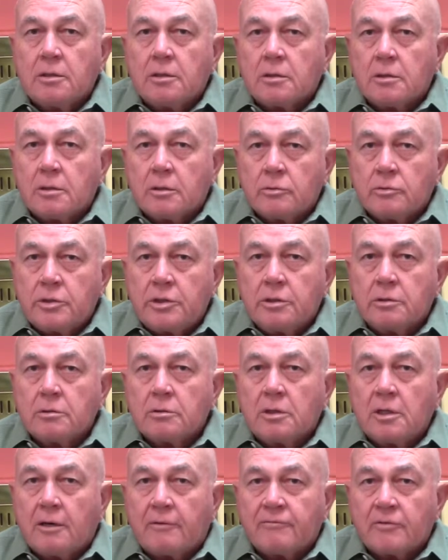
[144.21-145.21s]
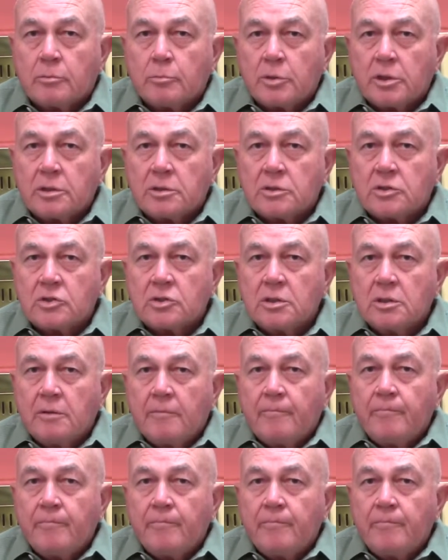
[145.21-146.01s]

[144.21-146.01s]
colonial governments